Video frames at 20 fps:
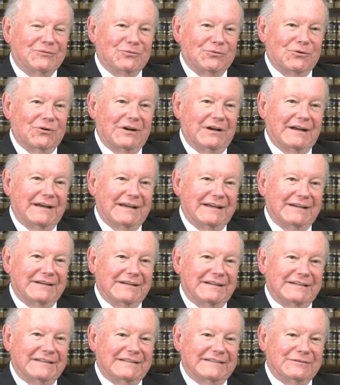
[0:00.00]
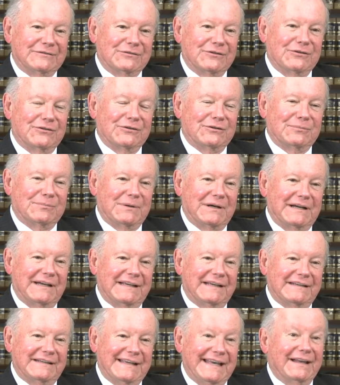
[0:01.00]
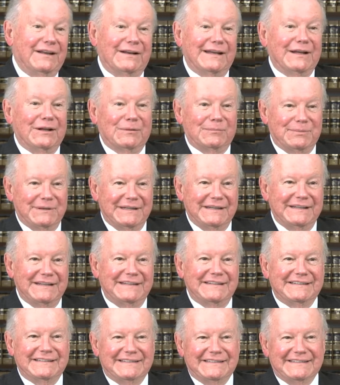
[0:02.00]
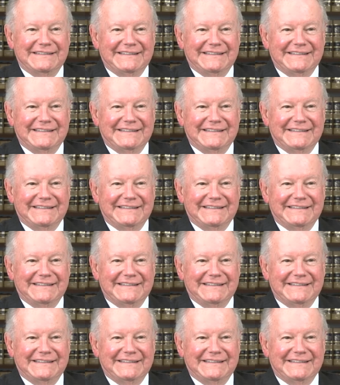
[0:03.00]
where I uh, earned my LLB,